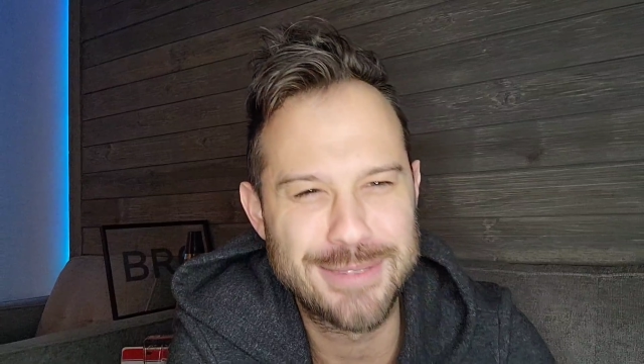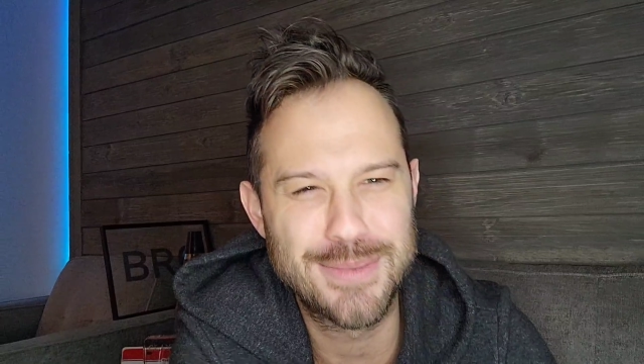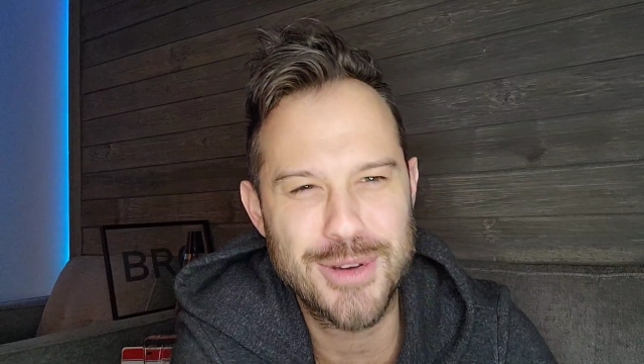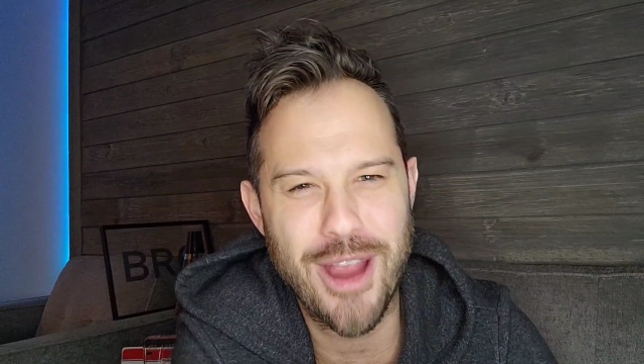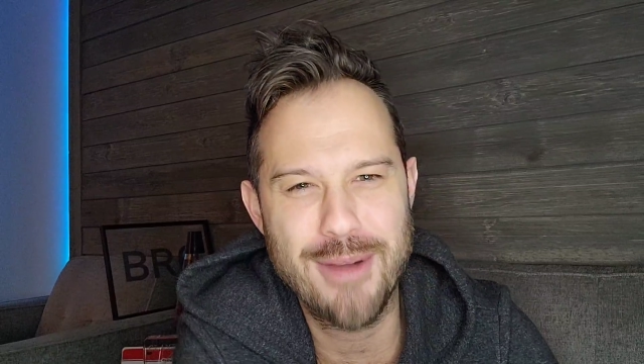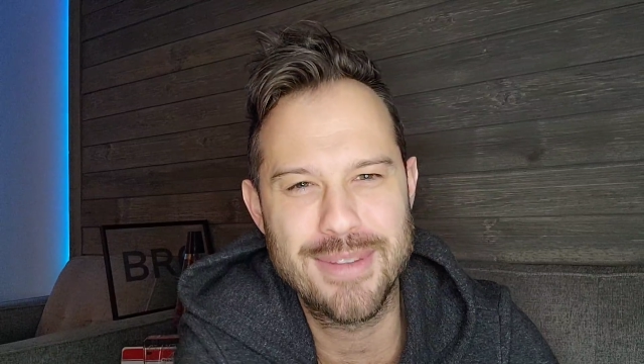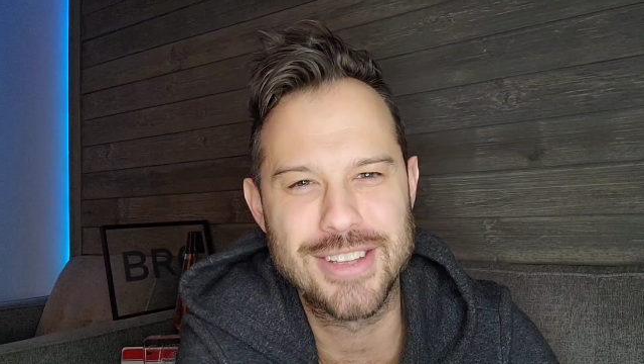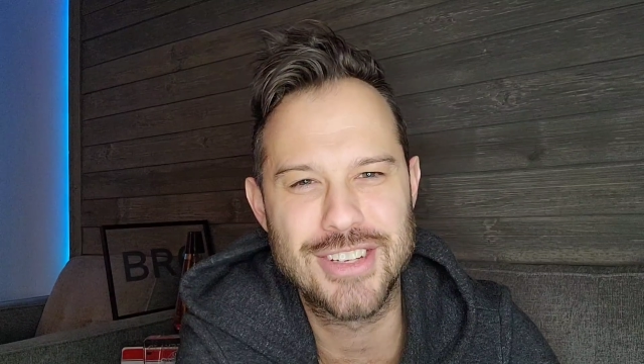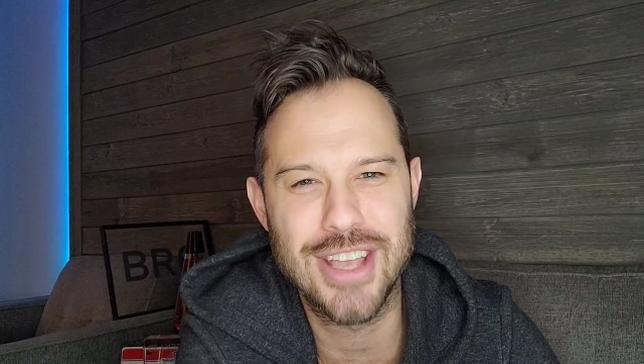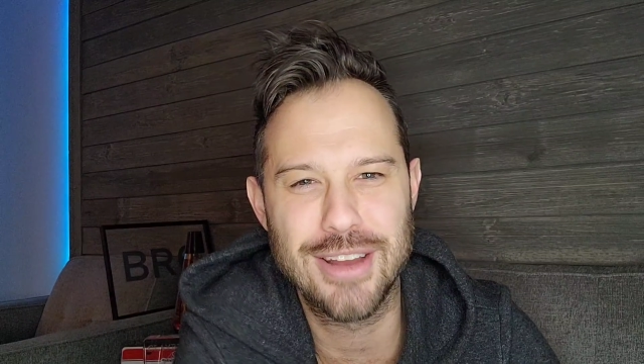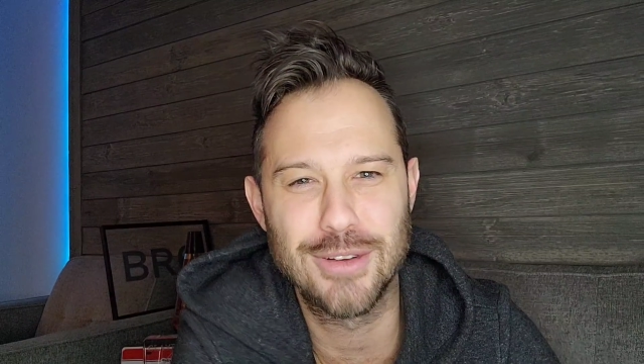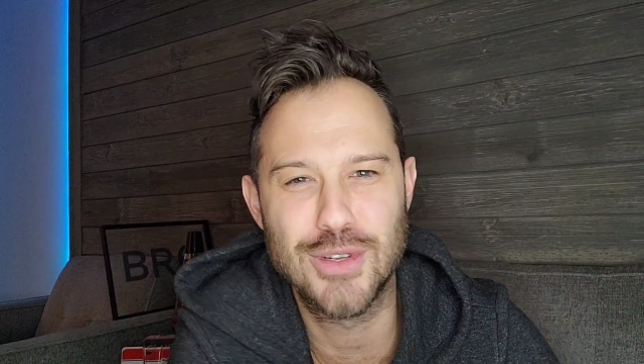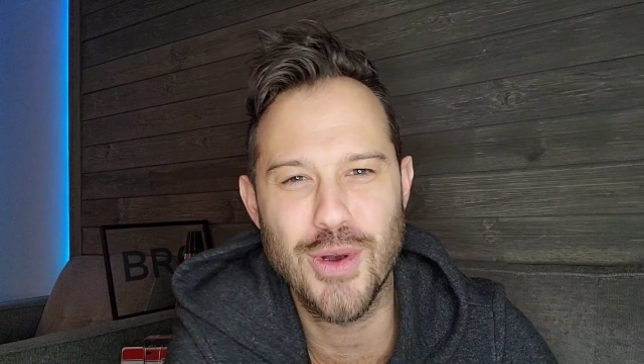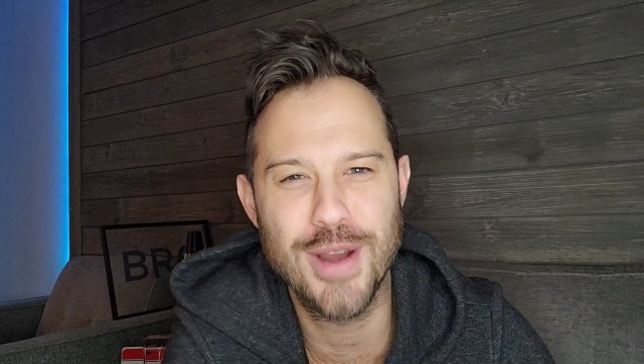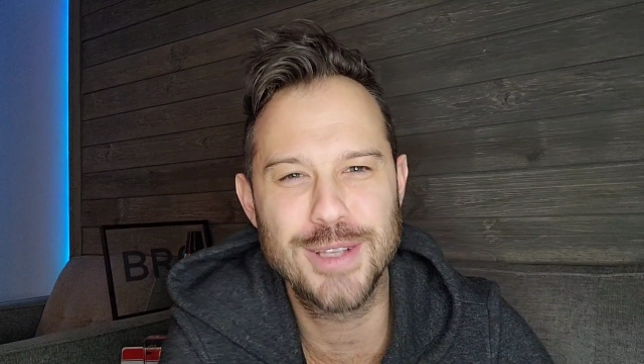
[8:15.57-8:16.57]
Subscribe to the
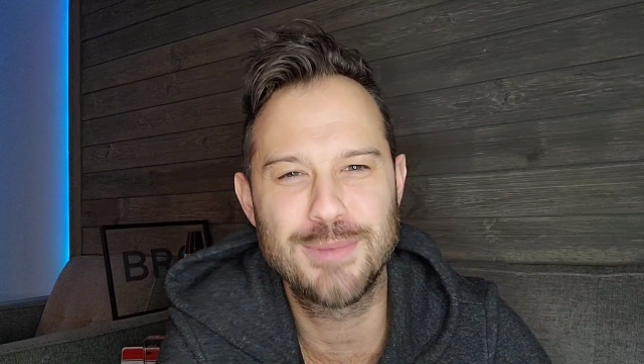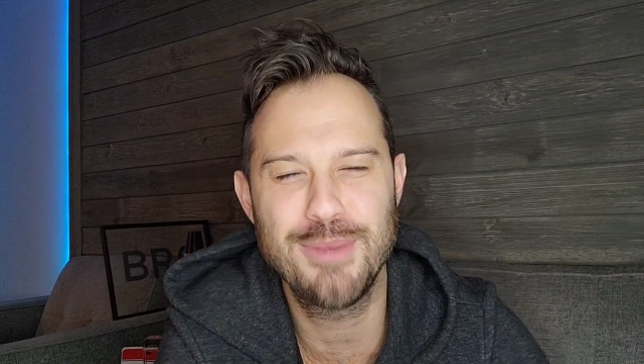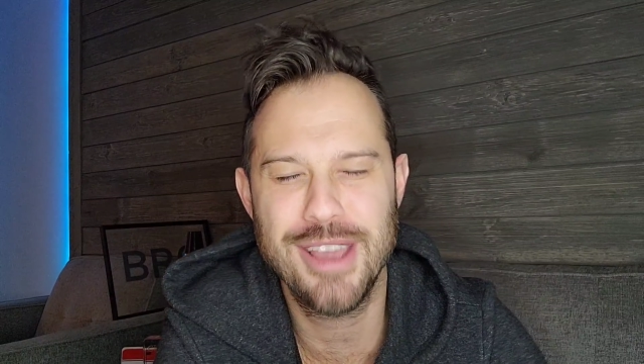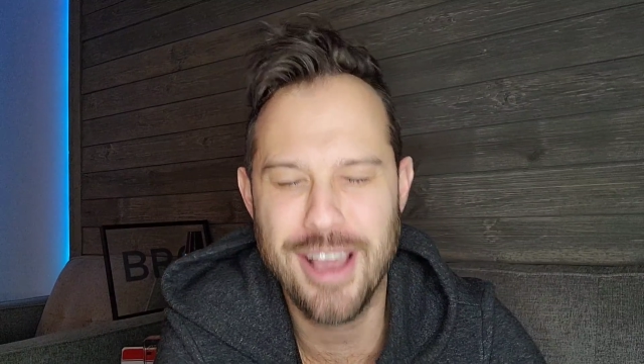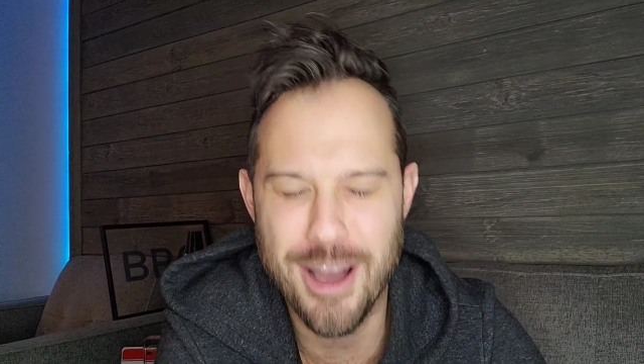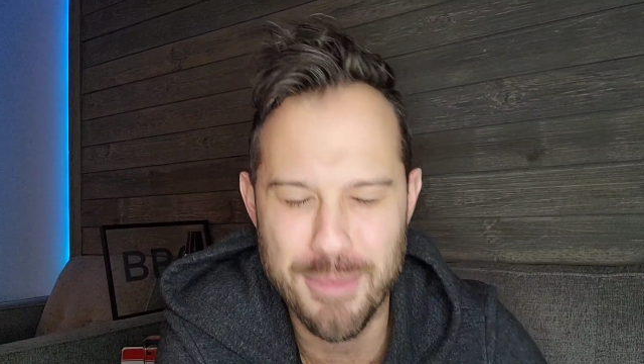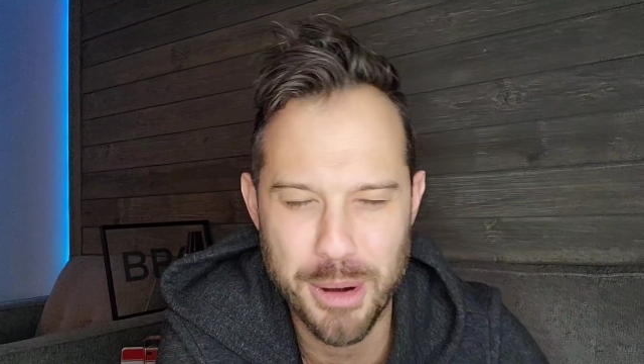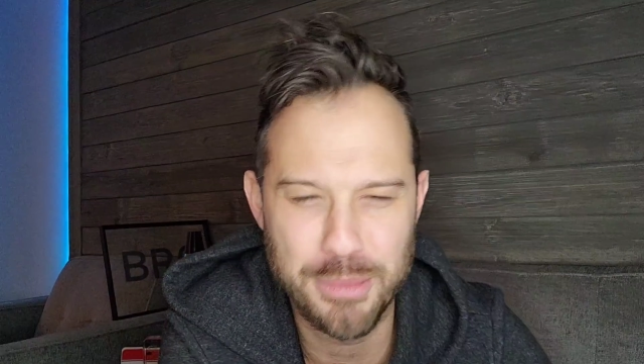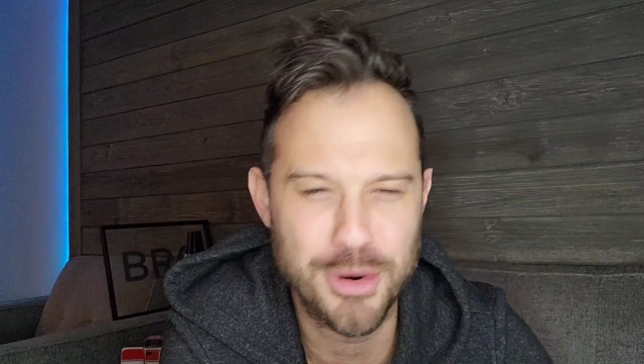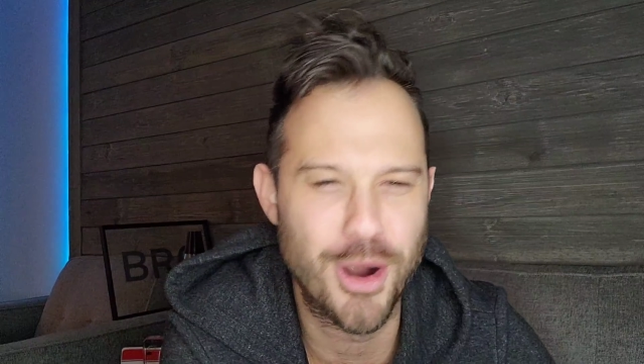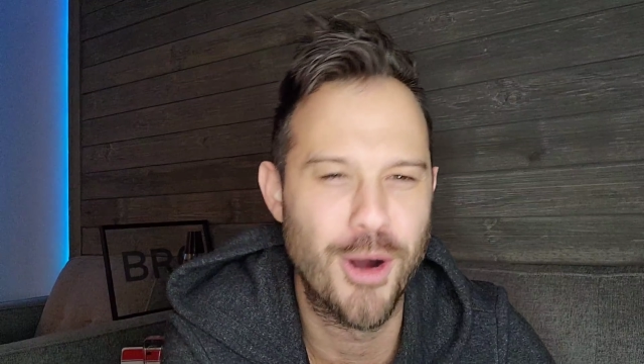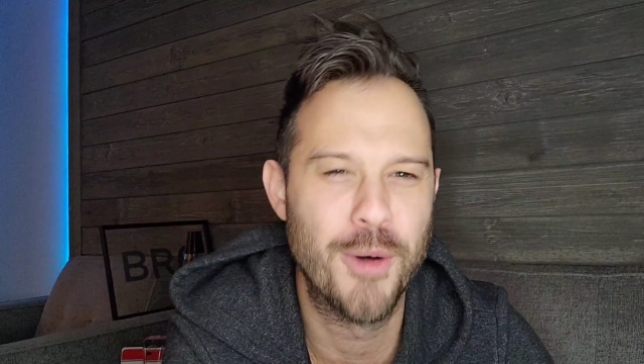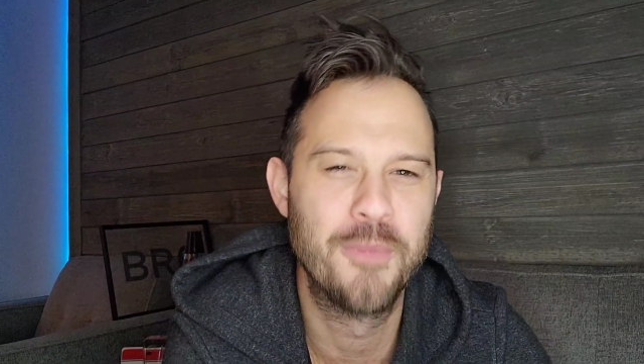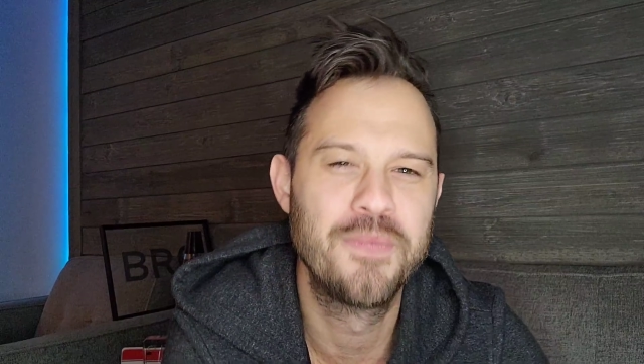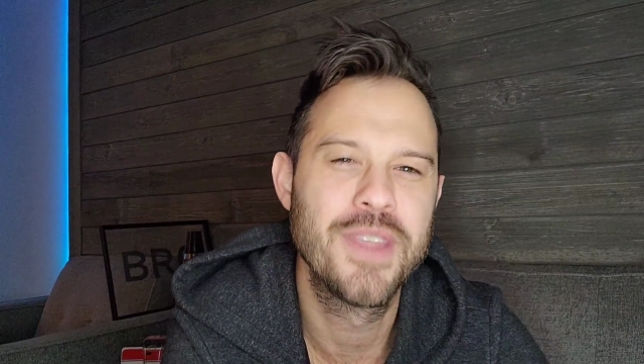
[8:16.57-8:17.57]
channel. Join us. Become a
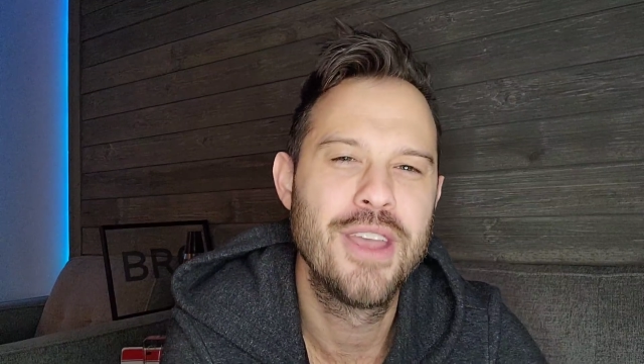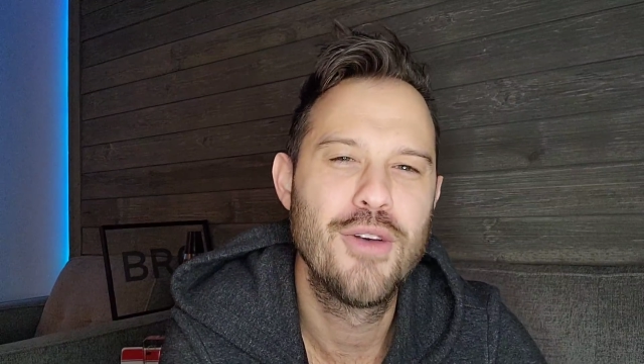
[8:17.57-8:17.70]
bro.